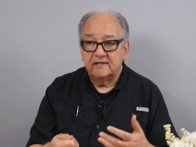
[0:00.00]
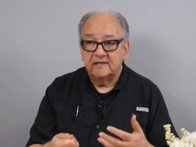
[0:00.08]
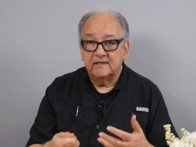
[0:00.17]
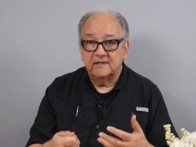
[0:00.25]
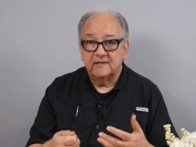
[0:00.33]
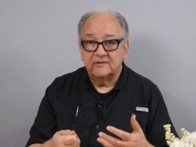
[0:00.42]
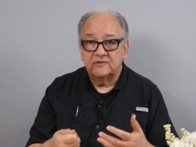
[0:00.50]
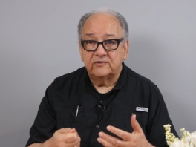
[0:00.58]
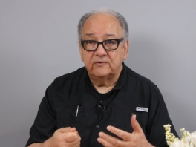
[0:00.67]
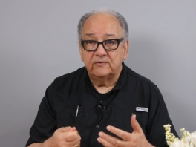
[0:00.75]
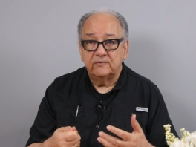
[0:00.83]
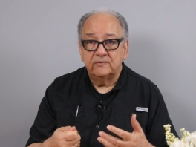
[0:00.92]
uh,
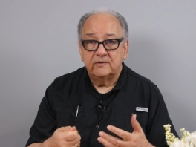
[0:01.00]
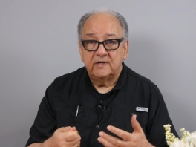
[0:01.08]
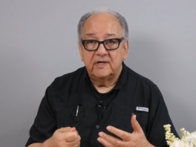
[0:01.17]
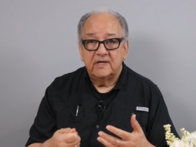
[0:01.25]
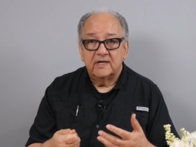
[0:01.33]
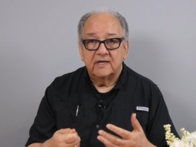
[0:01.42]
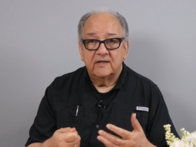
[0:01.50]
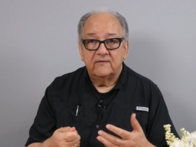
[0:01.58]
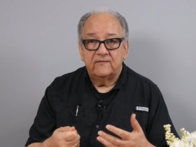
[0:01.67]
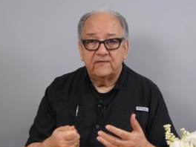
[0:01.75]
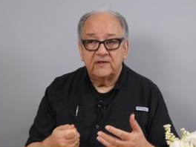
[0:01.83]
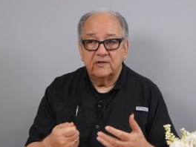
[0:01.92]
to
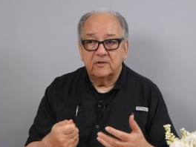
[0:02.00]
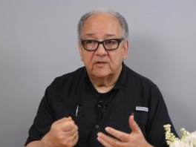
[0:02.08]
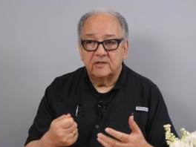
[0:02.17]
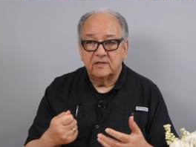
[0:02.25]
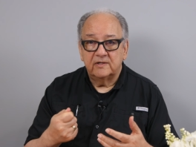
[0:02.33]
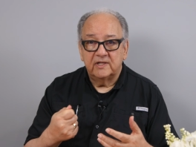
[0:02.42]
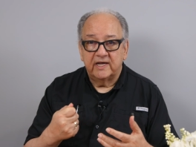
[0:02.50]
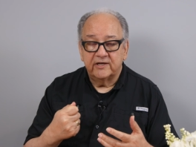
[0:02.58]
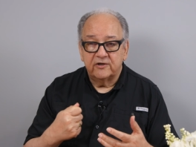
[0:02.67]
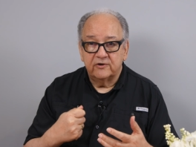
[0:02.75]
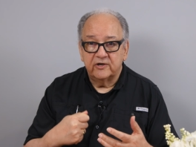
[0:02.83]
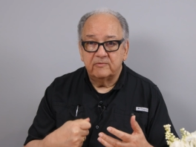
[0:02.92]
feel
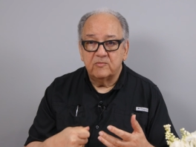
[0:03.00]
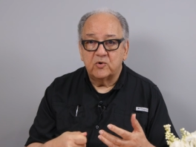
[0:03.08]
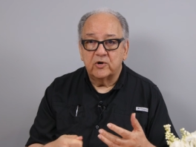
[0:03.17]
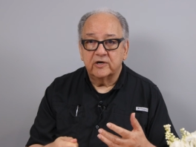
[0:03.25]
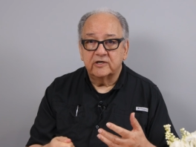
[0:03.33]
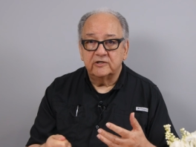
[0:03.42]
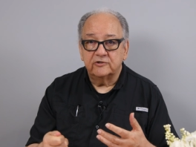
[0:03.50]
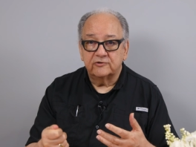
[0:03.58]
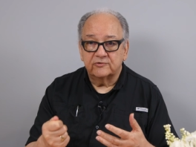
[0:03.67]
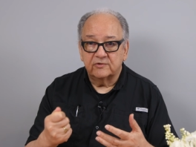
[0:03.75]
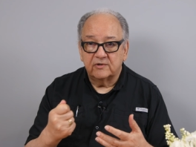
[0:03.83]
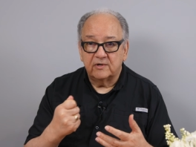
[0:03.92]
like you're in more
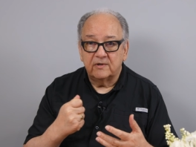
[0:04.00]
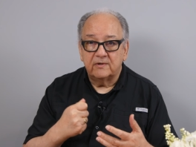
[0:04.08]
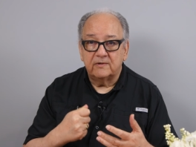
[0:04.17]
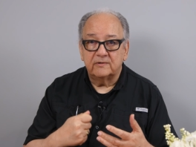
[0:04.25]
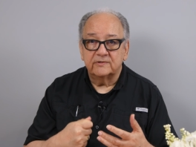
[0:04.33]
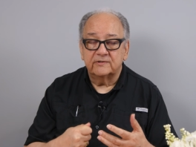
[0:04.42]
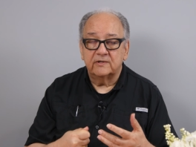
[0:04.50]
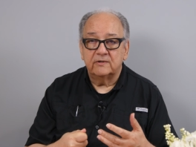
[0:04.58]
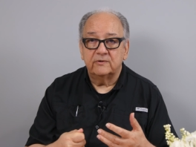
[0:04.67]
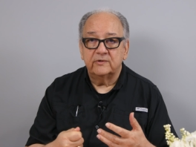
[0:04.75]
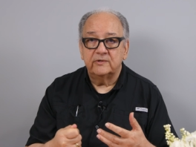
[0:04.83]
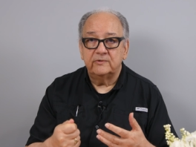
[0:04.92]
control,
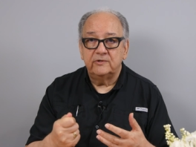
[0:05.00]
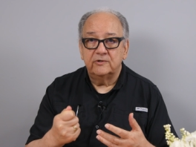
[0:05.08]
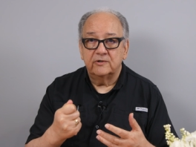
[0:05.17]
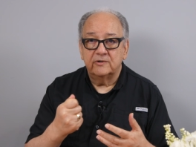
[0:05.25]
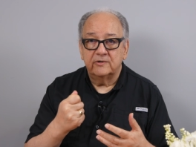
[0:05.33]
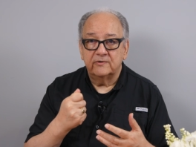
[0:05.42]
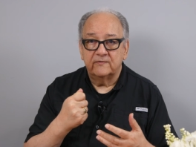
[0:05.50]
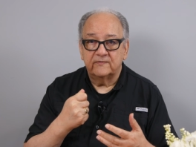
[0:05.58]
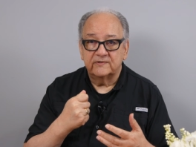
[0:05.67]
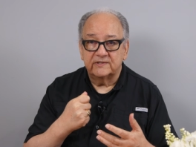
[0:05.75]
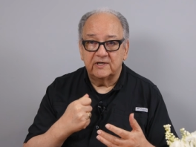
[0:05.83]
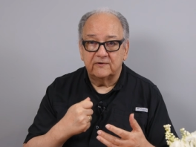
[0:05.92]
so you're
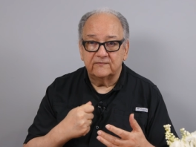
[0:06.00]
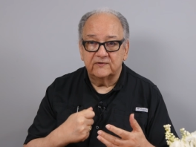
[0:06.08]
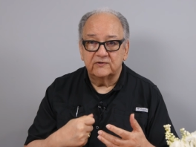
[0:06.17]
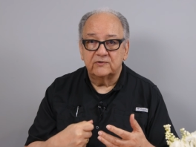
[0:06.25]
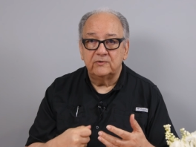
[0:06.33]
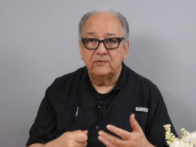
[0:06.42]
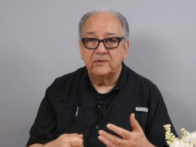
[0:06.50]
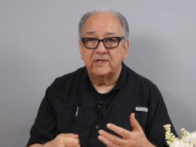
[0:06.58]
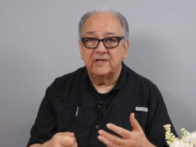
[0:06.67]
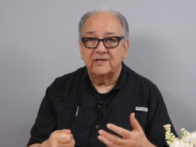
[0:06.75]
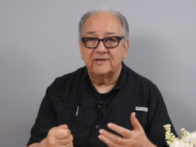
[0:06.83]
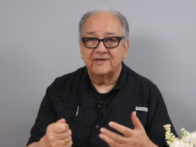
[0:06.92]

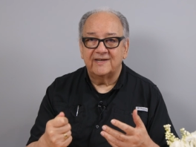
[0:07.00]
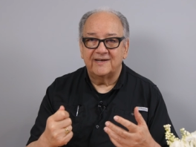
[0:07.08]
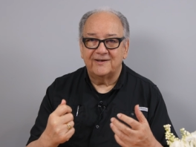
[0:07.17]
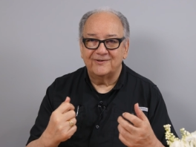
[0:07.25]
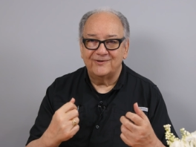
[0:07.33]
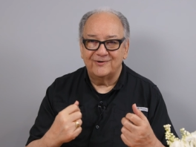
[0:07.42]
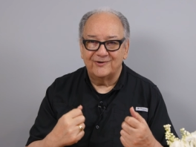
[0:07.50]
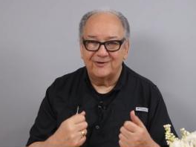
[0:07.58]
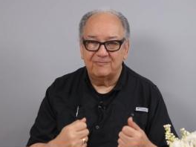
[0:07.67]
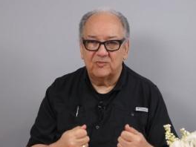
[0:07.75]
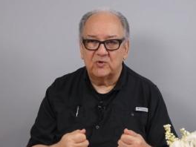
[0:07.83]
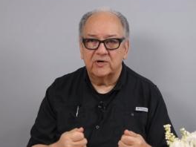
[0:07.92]
self-soothing, now you're
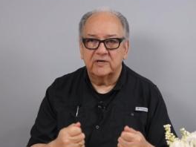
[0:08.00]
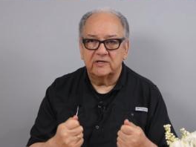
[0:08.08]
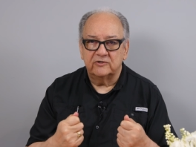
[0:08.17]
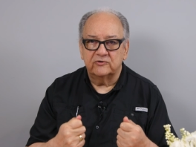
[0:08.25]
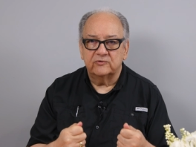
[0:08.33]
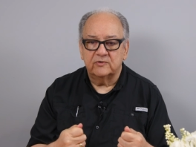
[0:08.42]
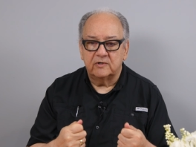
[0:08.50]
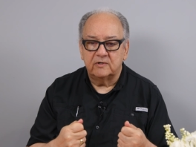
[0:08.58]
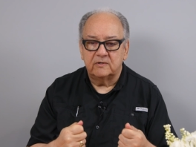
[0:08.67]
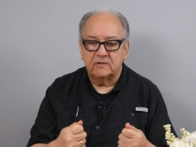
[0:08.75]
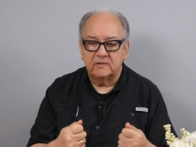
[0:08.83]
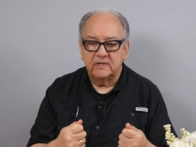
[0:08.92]
in more
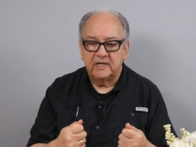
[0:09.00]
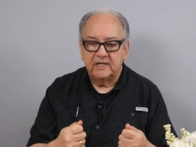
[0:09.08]
control.